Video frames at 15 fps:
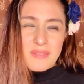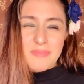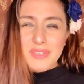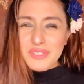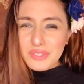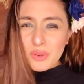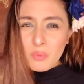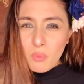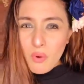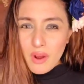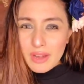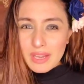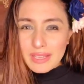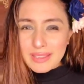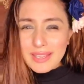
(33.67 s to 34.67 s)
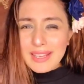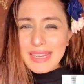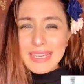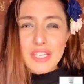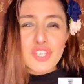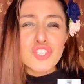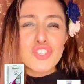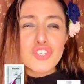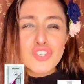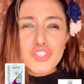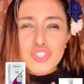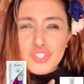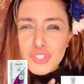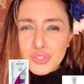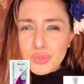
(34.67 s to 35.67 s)
But you know what? There are like
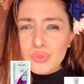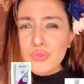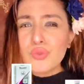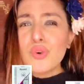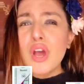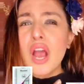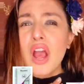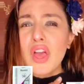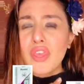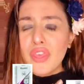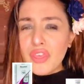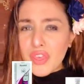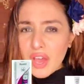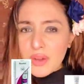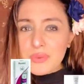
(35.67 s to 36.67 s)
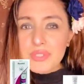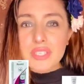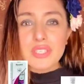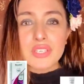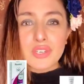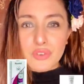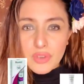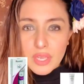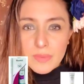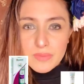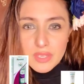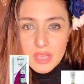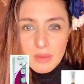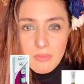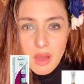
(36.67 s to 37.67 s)
2,000 creams
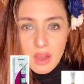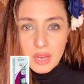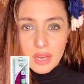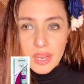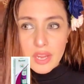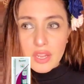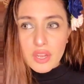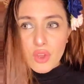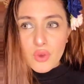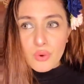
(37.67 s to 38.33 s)
in the market